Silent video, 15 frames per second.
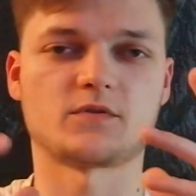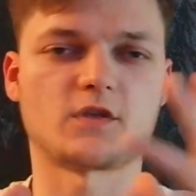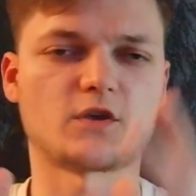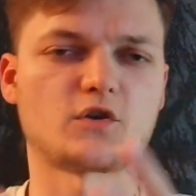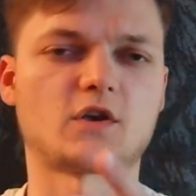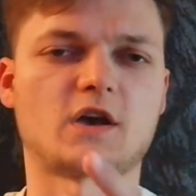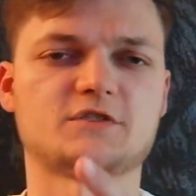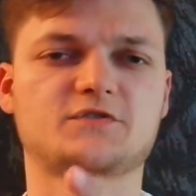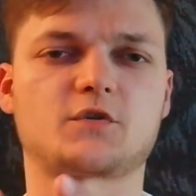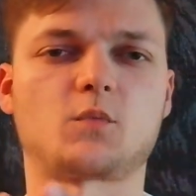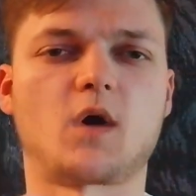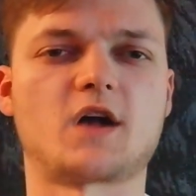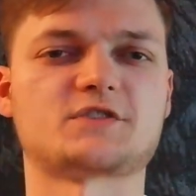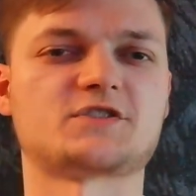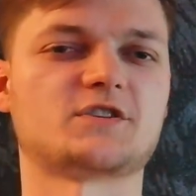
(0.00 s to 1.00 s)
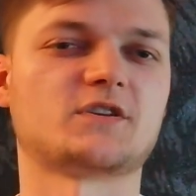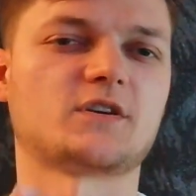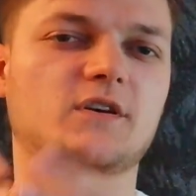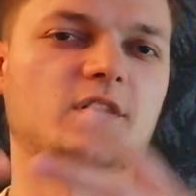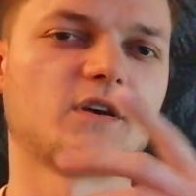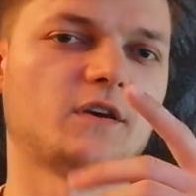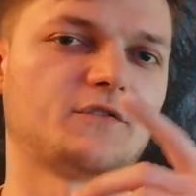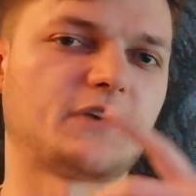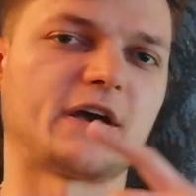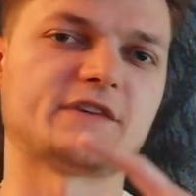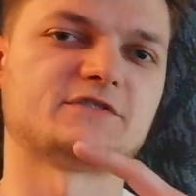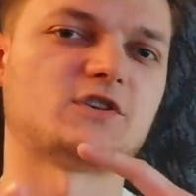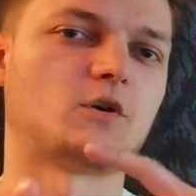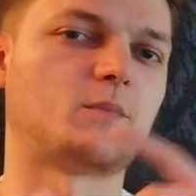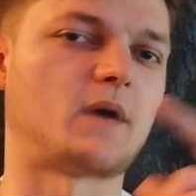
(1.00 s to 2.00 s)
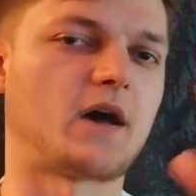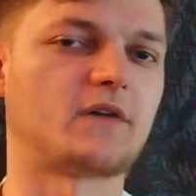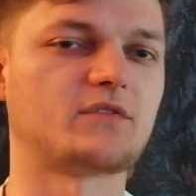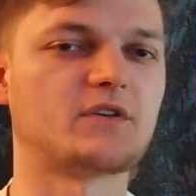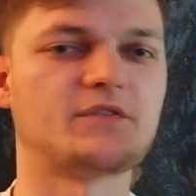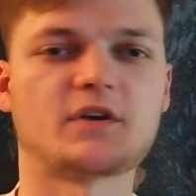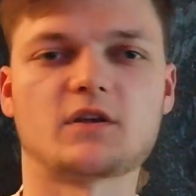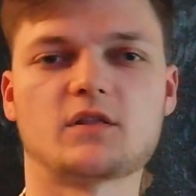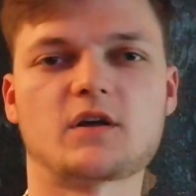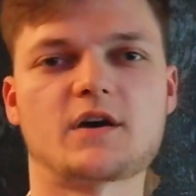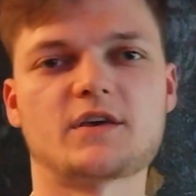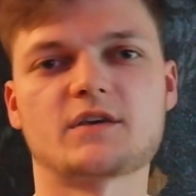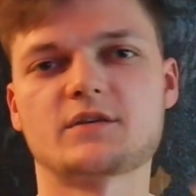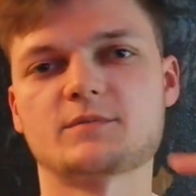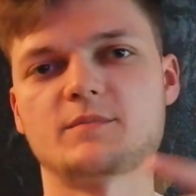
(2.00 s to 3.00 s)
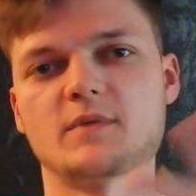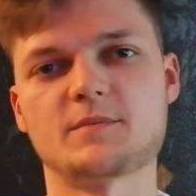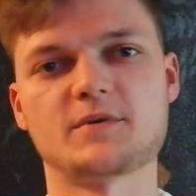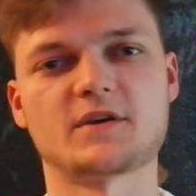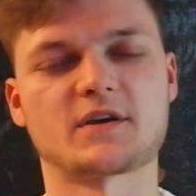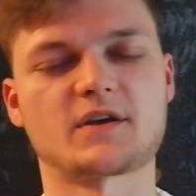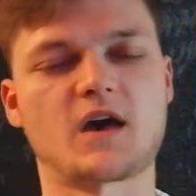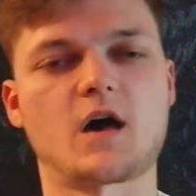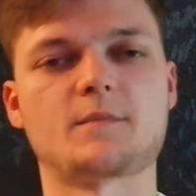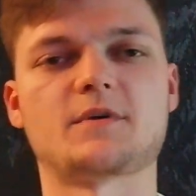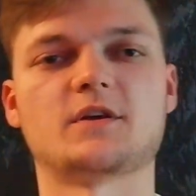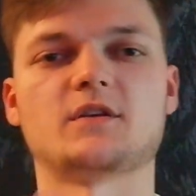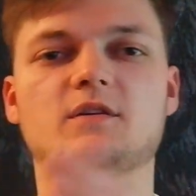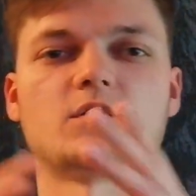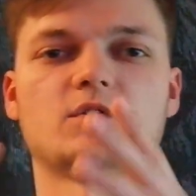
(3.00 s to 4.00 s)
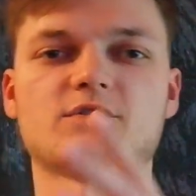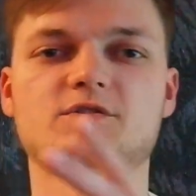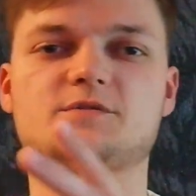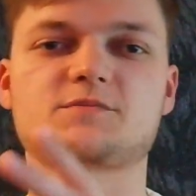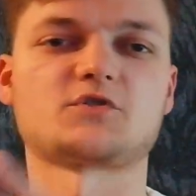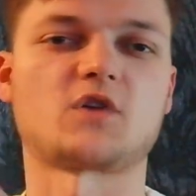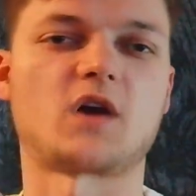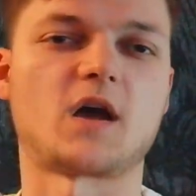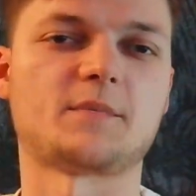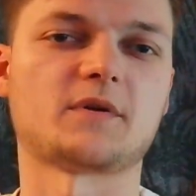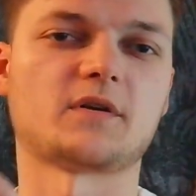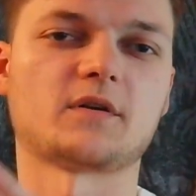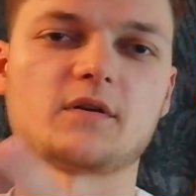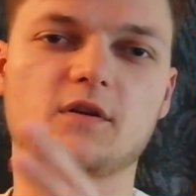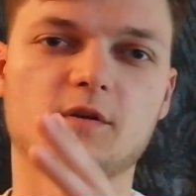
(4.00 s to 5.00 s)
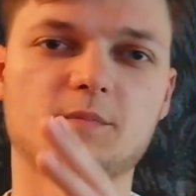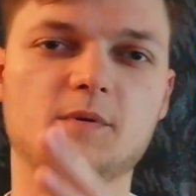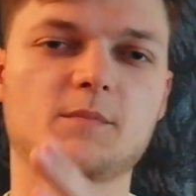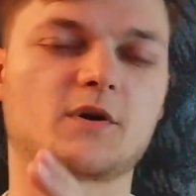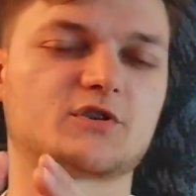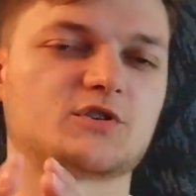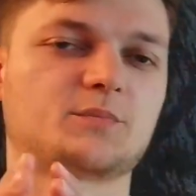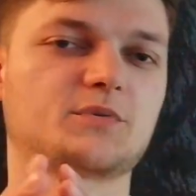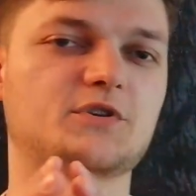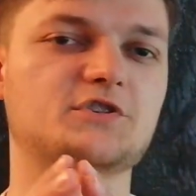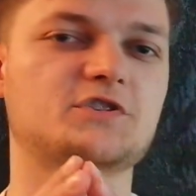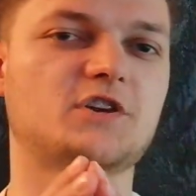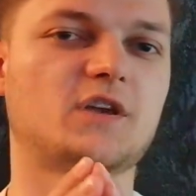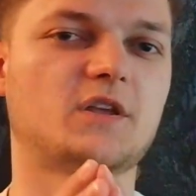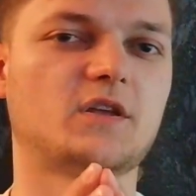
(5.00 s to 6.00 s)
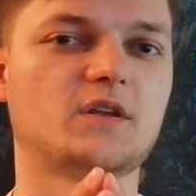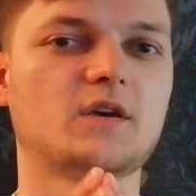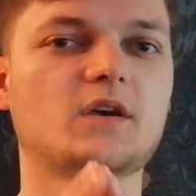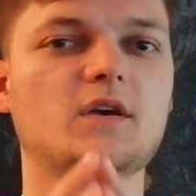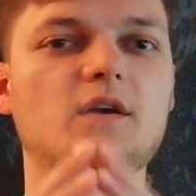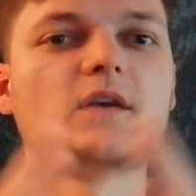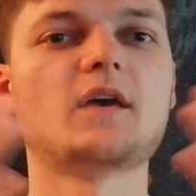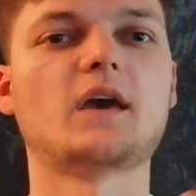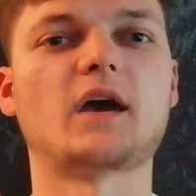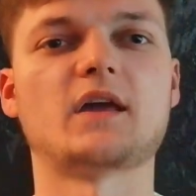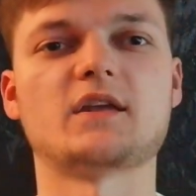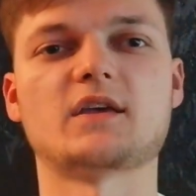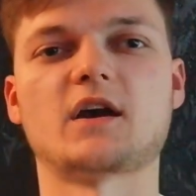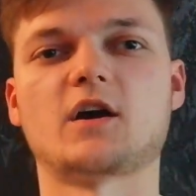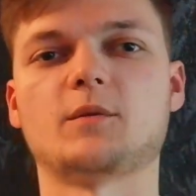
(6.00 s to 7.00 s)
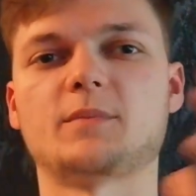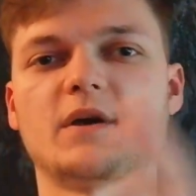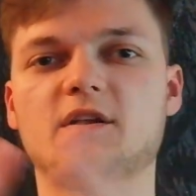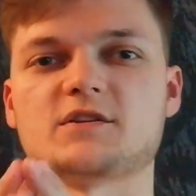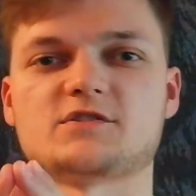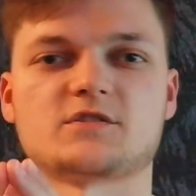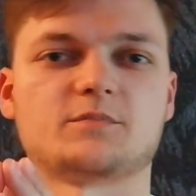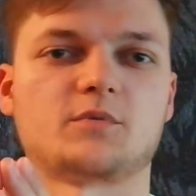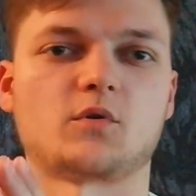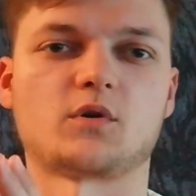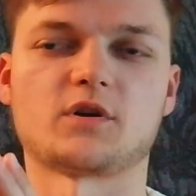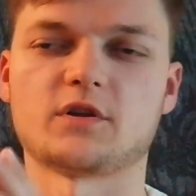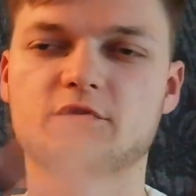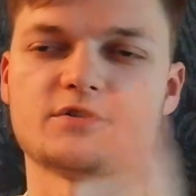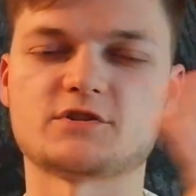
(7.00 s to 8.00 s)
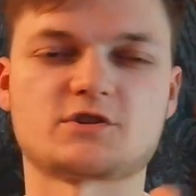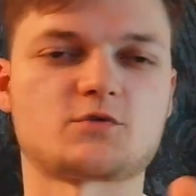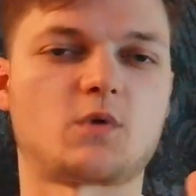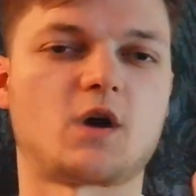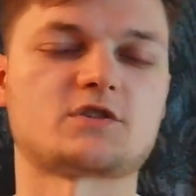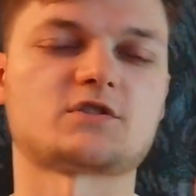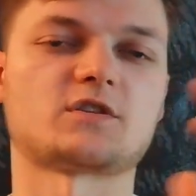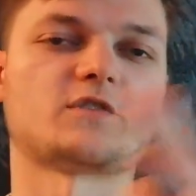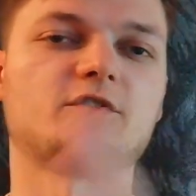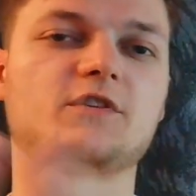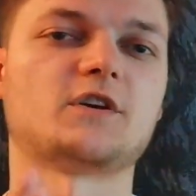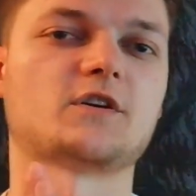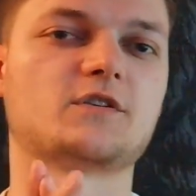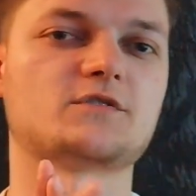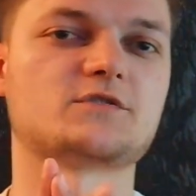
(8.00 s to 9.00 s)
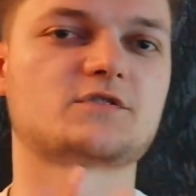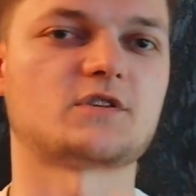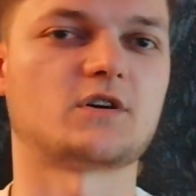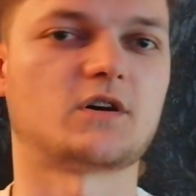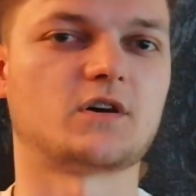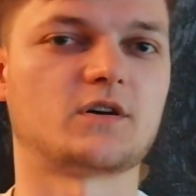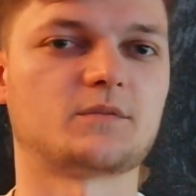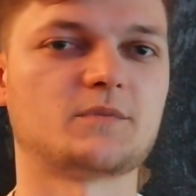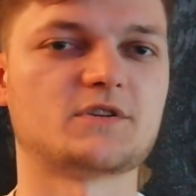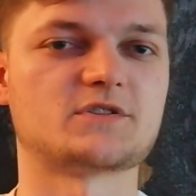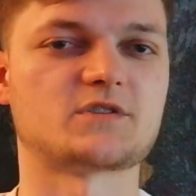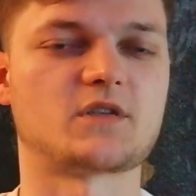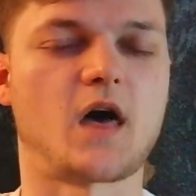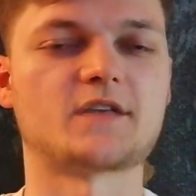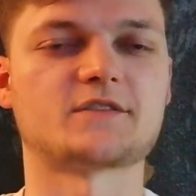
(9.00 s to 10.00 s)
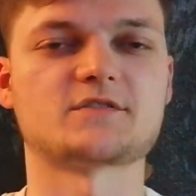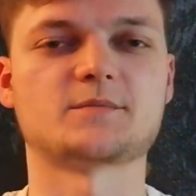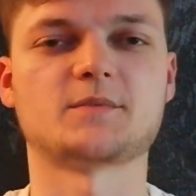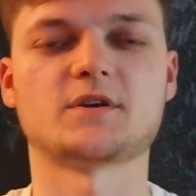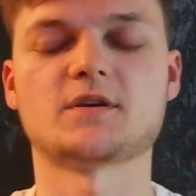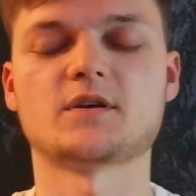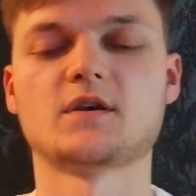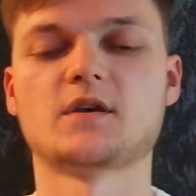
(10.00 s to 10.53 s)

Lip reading: Thank you guys for watching. If you guys don't mind leaving a like, maybe a comment, or subscribing, it'd be much appreciated. Any help, any support, even just watching the videos means a lot to me.